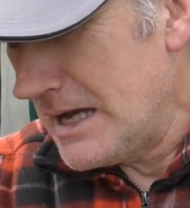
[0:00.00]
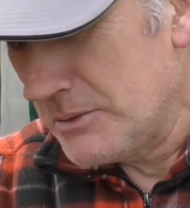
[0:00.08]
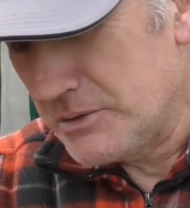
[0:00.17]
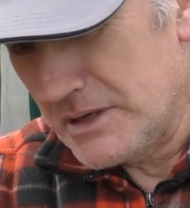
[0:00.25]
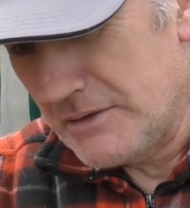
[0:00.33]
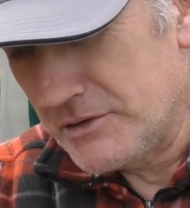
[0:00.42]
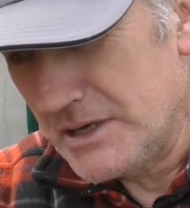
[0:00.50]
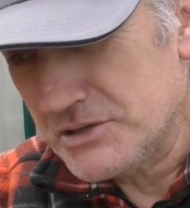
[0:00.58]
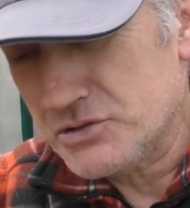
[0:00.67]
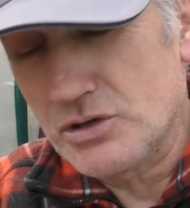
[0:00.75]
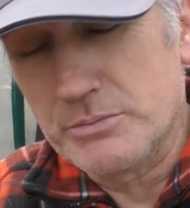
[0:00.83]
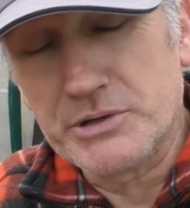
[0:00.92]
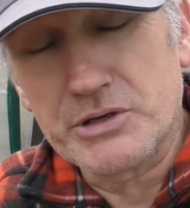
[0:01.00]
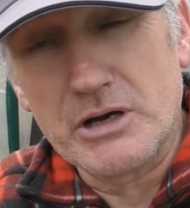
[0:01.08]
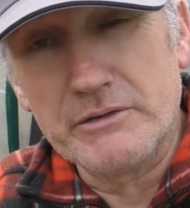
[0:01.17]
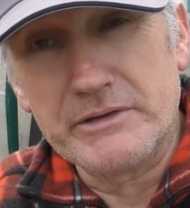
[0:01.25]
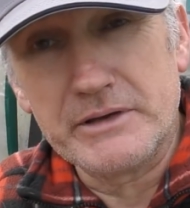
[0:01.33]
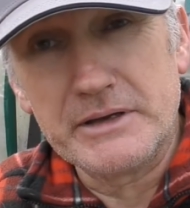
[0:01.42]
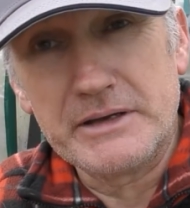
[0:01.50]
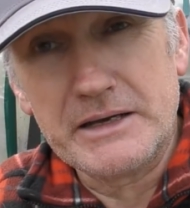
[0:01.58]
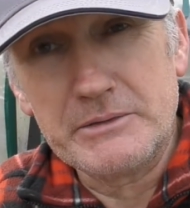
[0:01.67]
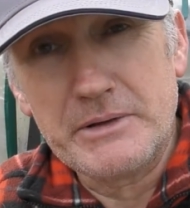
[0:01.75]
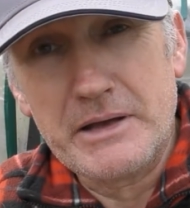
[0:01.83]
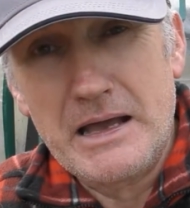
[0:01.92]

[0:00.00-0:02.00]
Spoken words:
I'm going to have a nice cup of coffee here now.